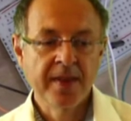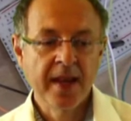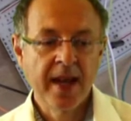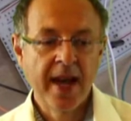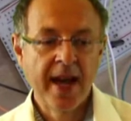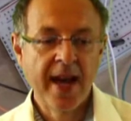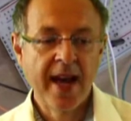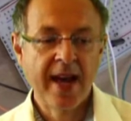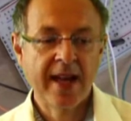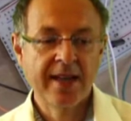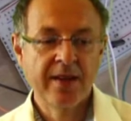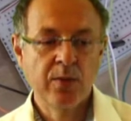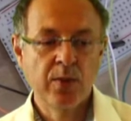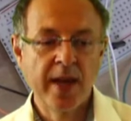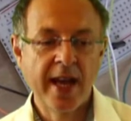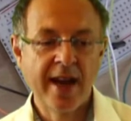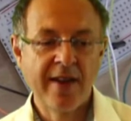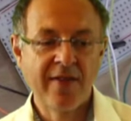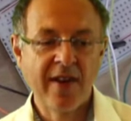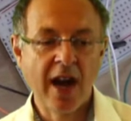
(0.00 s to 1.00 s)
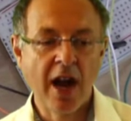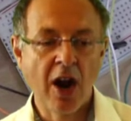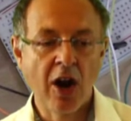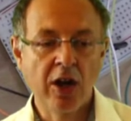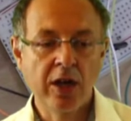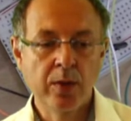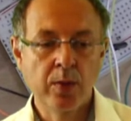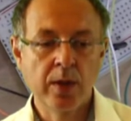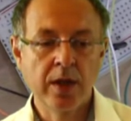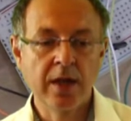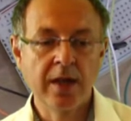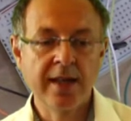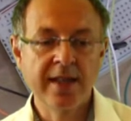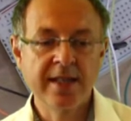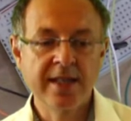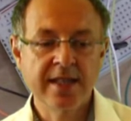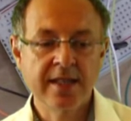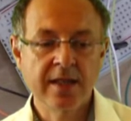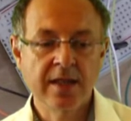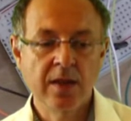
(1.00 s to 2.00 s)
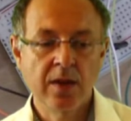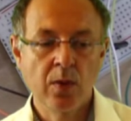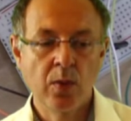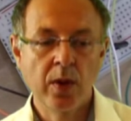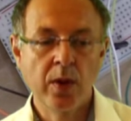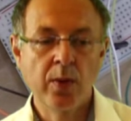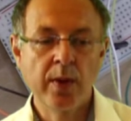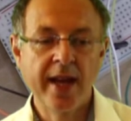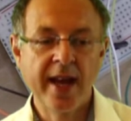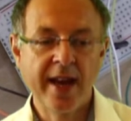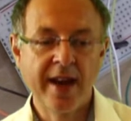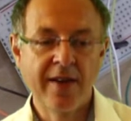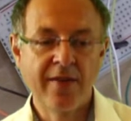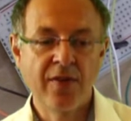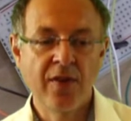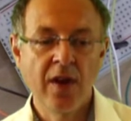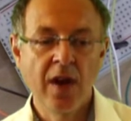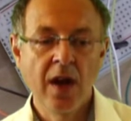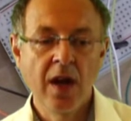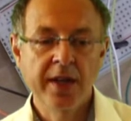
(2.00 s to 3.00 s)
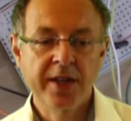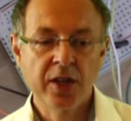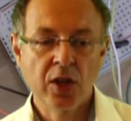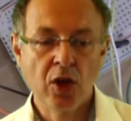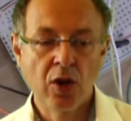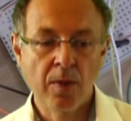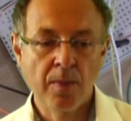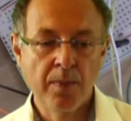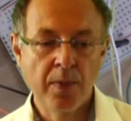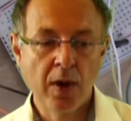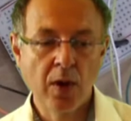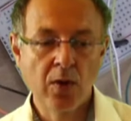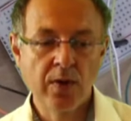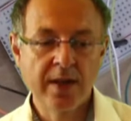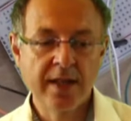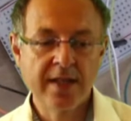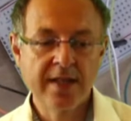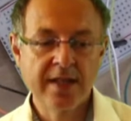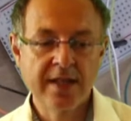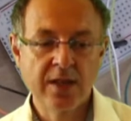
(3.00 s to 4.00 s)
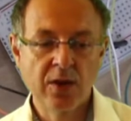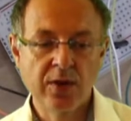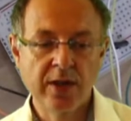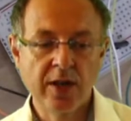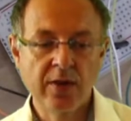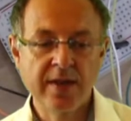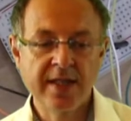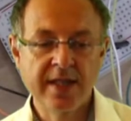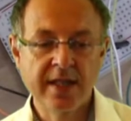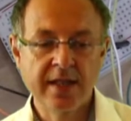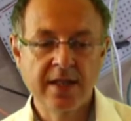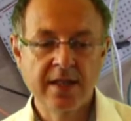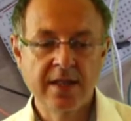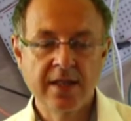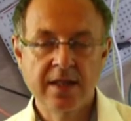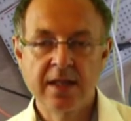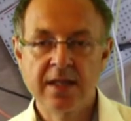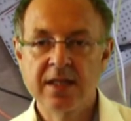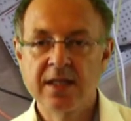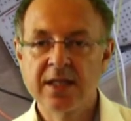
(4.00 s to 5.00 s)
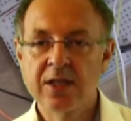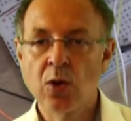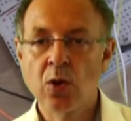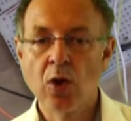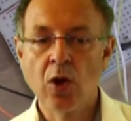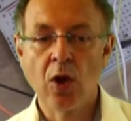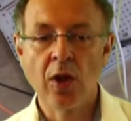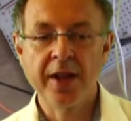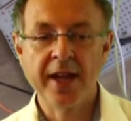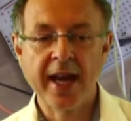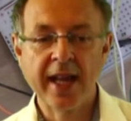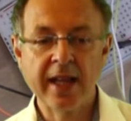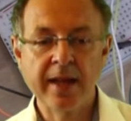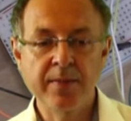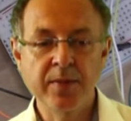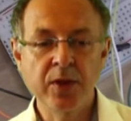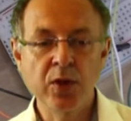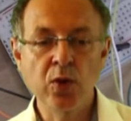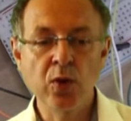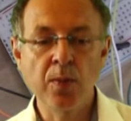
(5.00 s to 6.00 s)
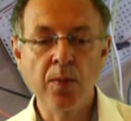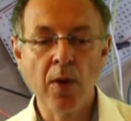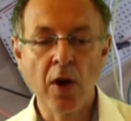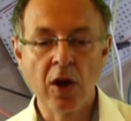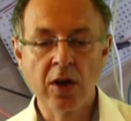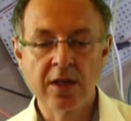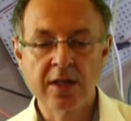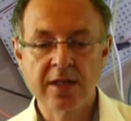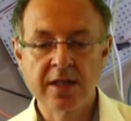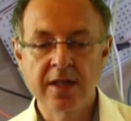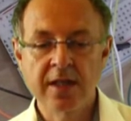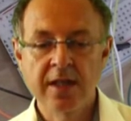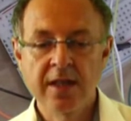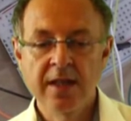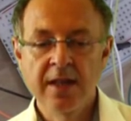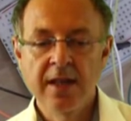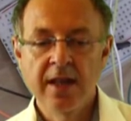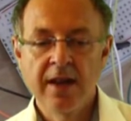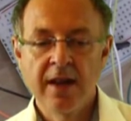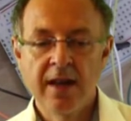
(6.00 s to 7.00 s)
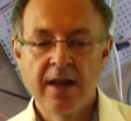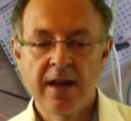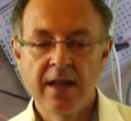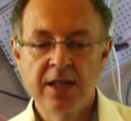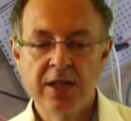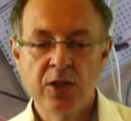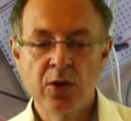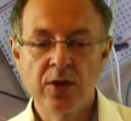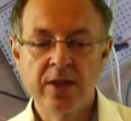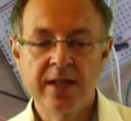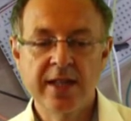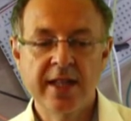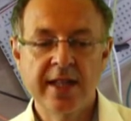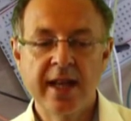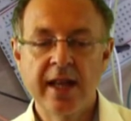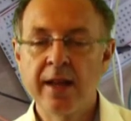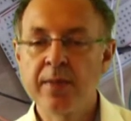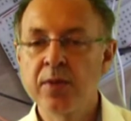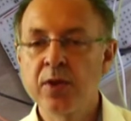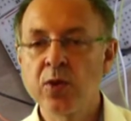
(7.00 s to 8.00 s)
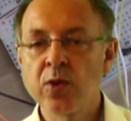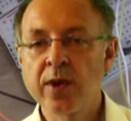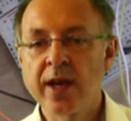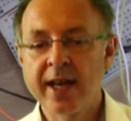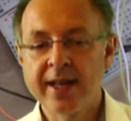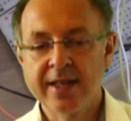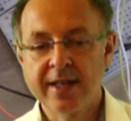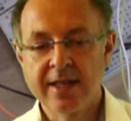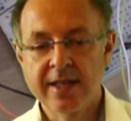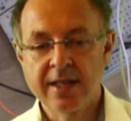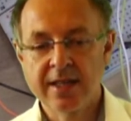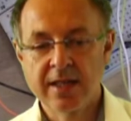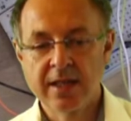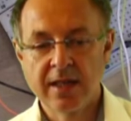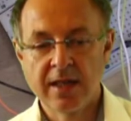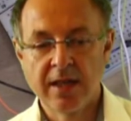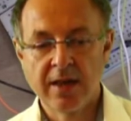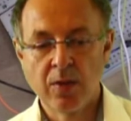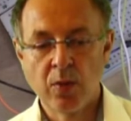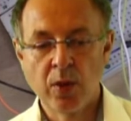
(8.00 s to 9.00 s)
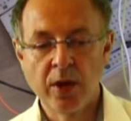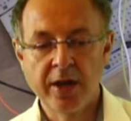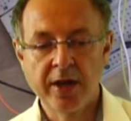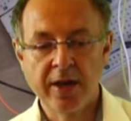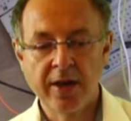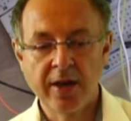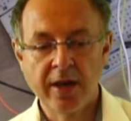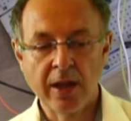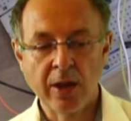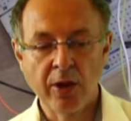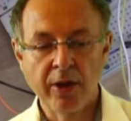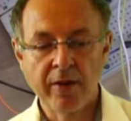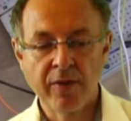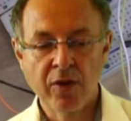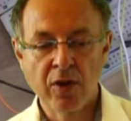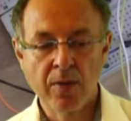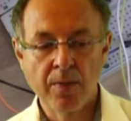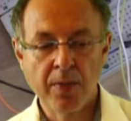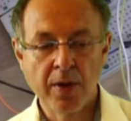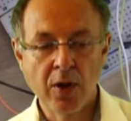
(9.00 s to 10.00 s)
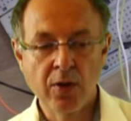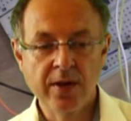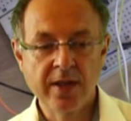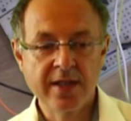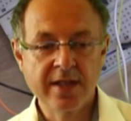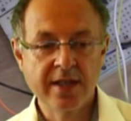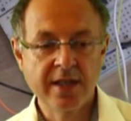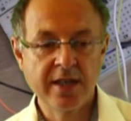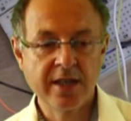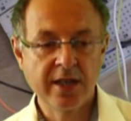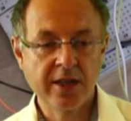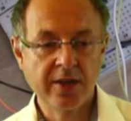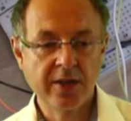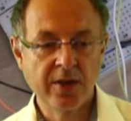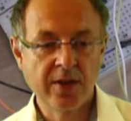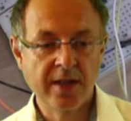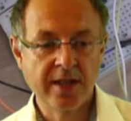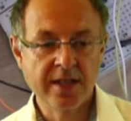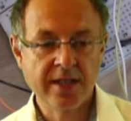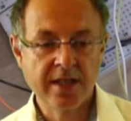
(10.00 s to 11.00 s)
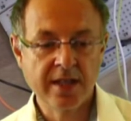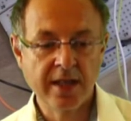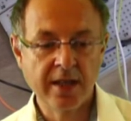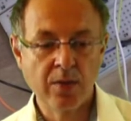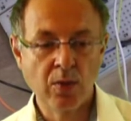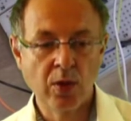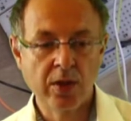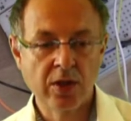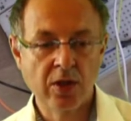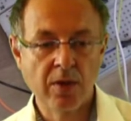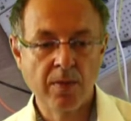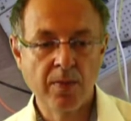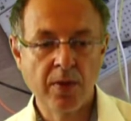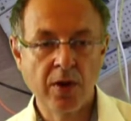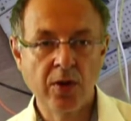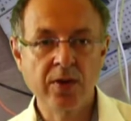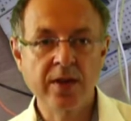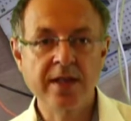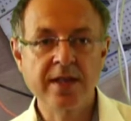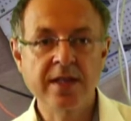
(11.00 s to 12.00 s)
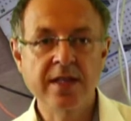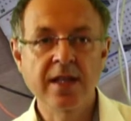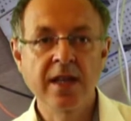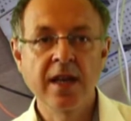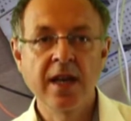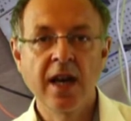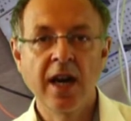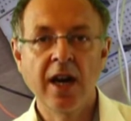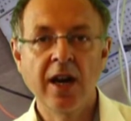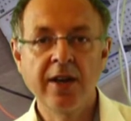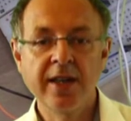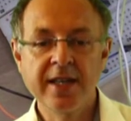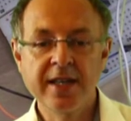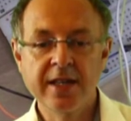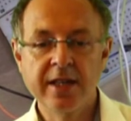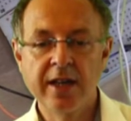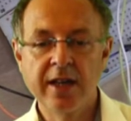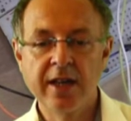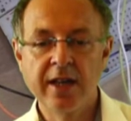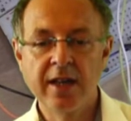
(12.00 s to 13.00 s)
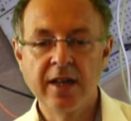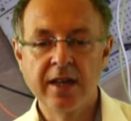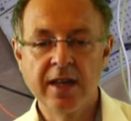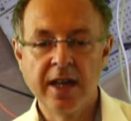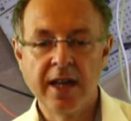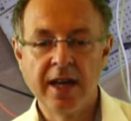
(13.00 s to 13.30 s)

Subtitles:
And we have a hardware list where we have the components. So there is a so-called LMU box. Students at LMU get this, where there are a lot of components in there. You can see what components are in there.